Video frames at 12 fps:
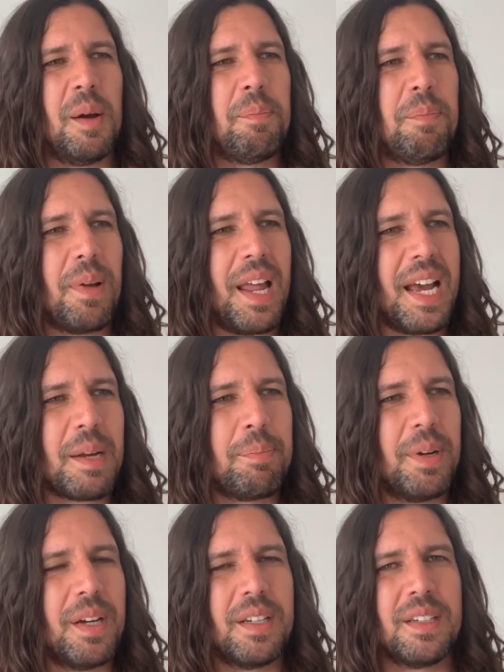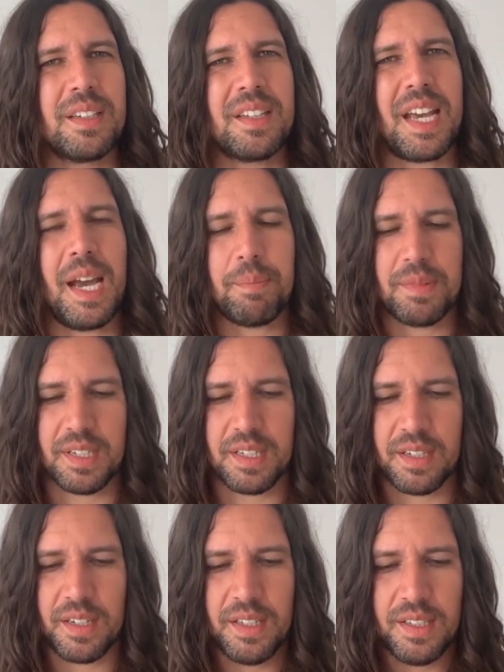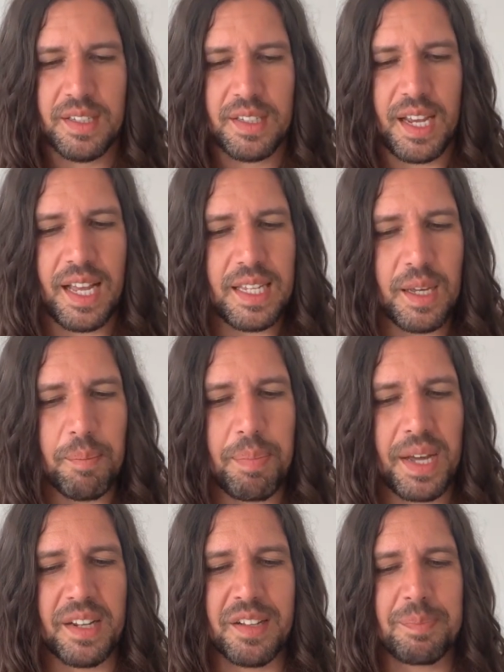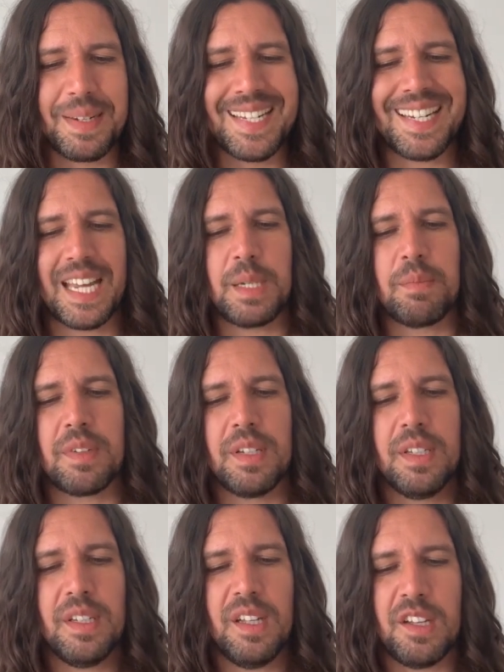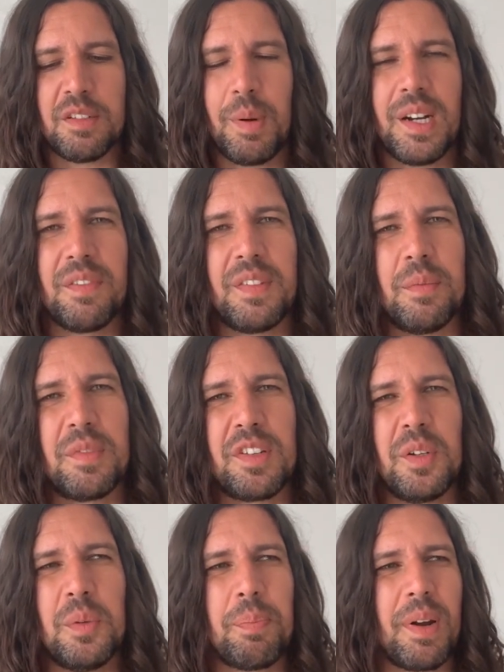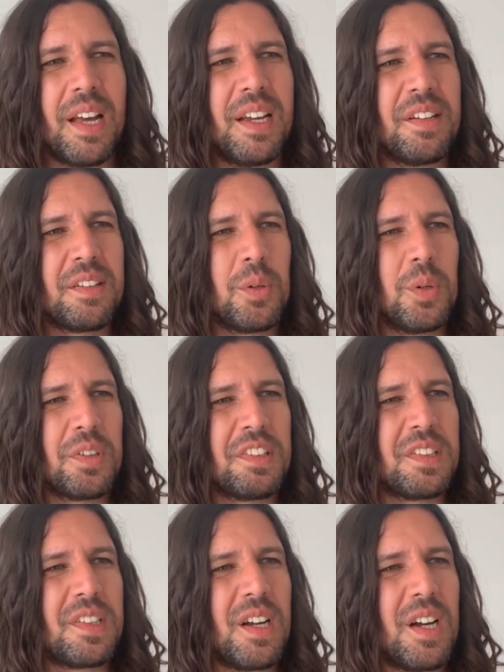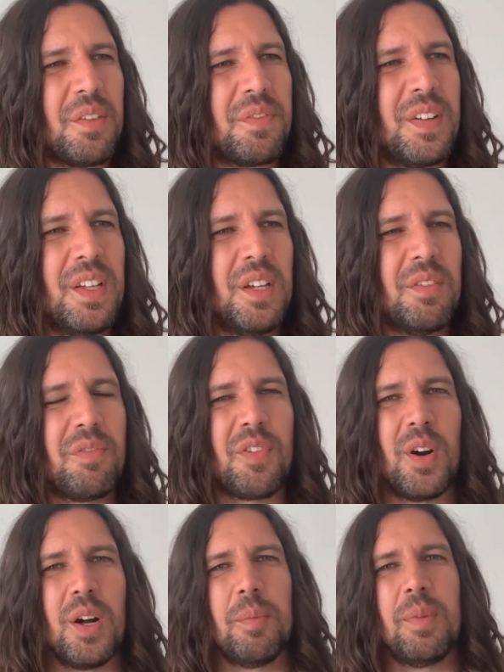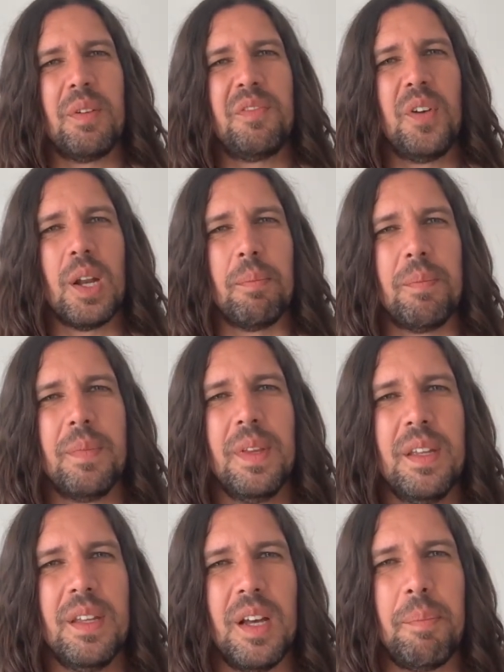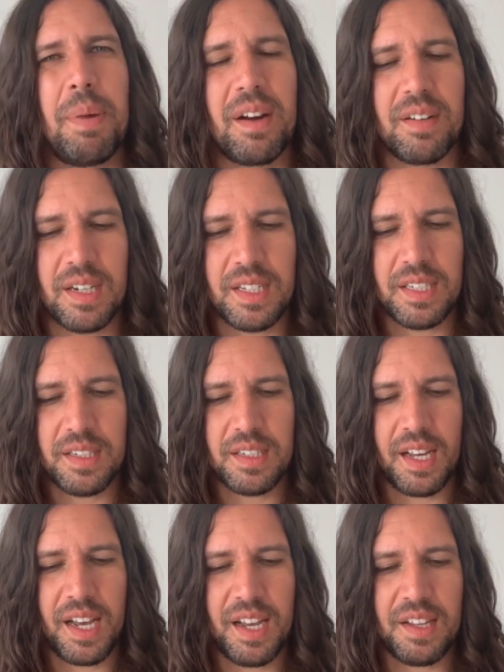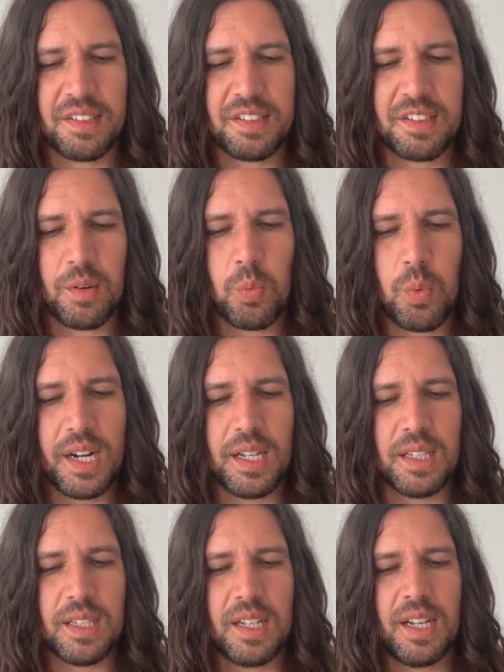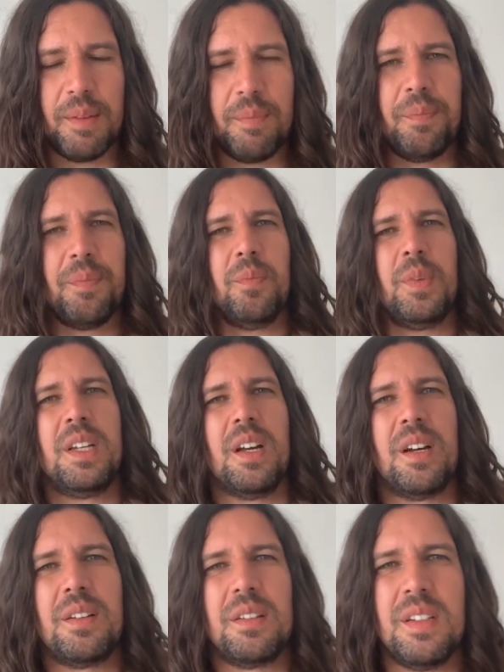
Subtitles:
Blackburn captain Elliot Bennett has been named as one of them. 2 players or staff from Fulham apparently as well. We know